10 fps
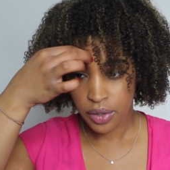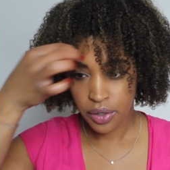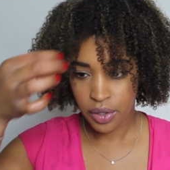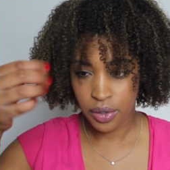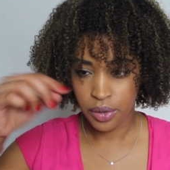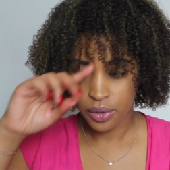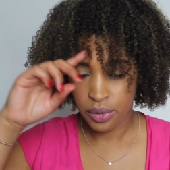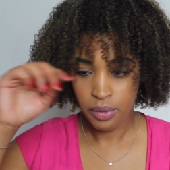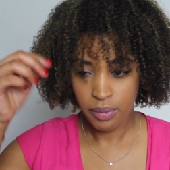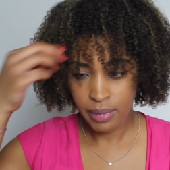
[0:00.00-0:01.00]

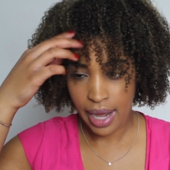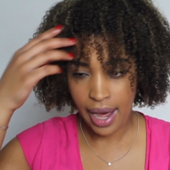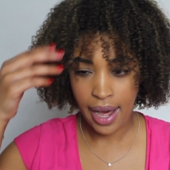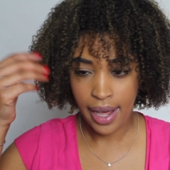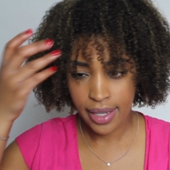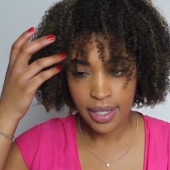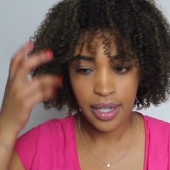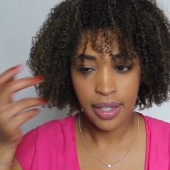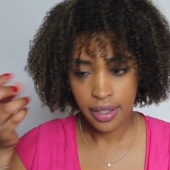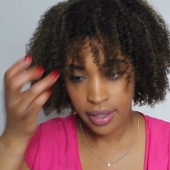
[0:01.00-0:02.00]
to my eyes
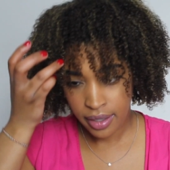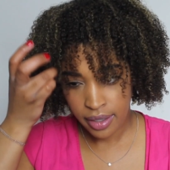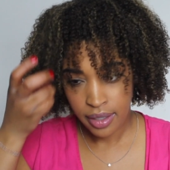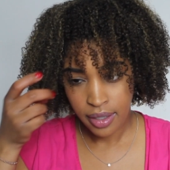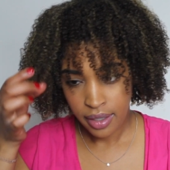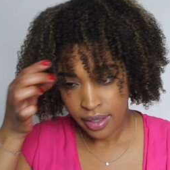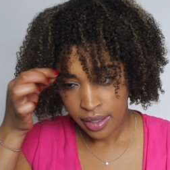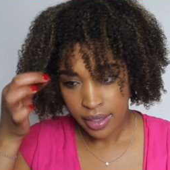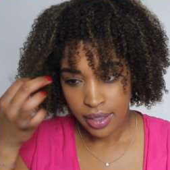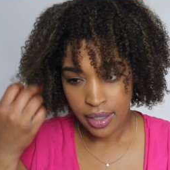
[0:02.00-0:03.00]
here.
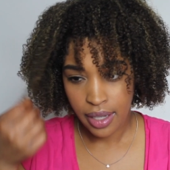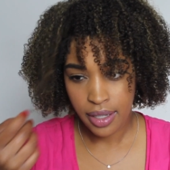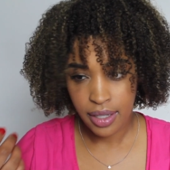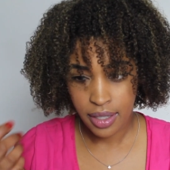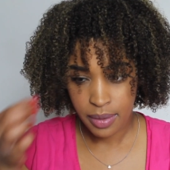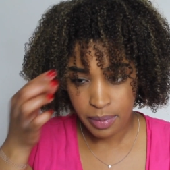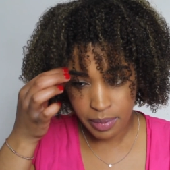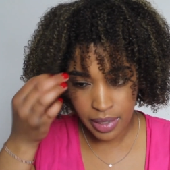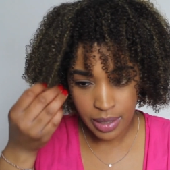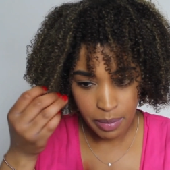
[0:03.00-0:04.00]
Now this
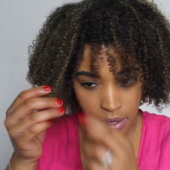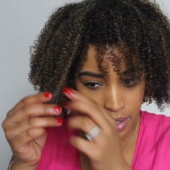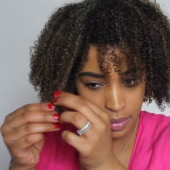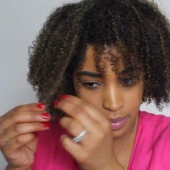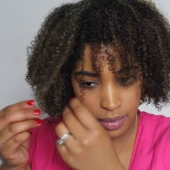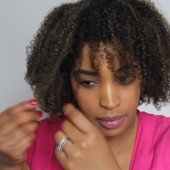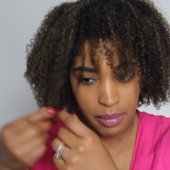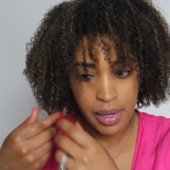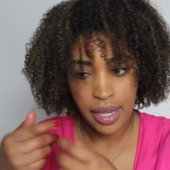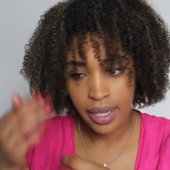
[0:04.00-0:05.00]
part
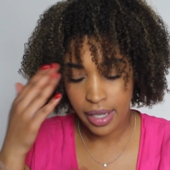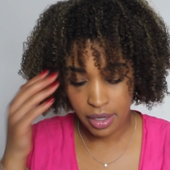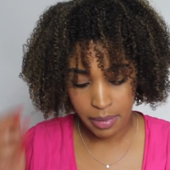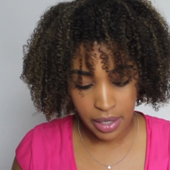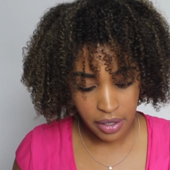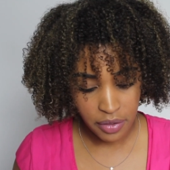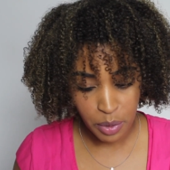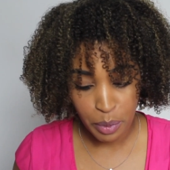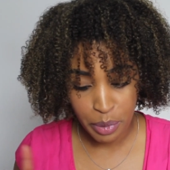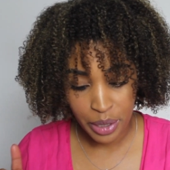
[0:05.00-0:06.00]
may get on my nerves,
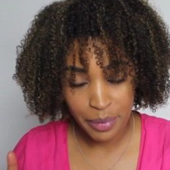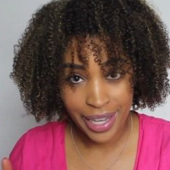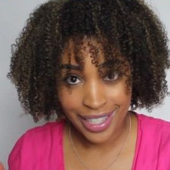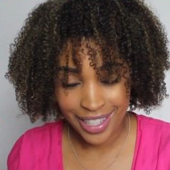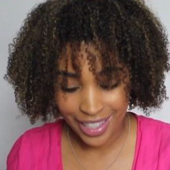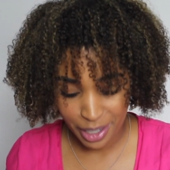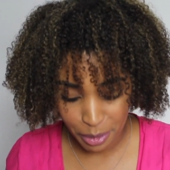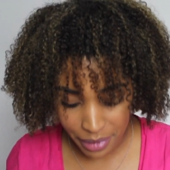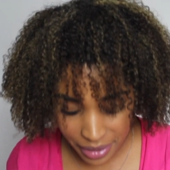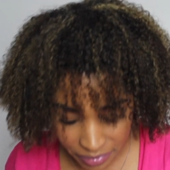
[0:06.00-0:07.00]
so I'm going to pull it back just a
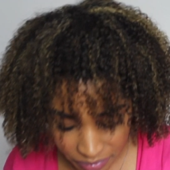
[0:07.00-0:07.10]
little bit.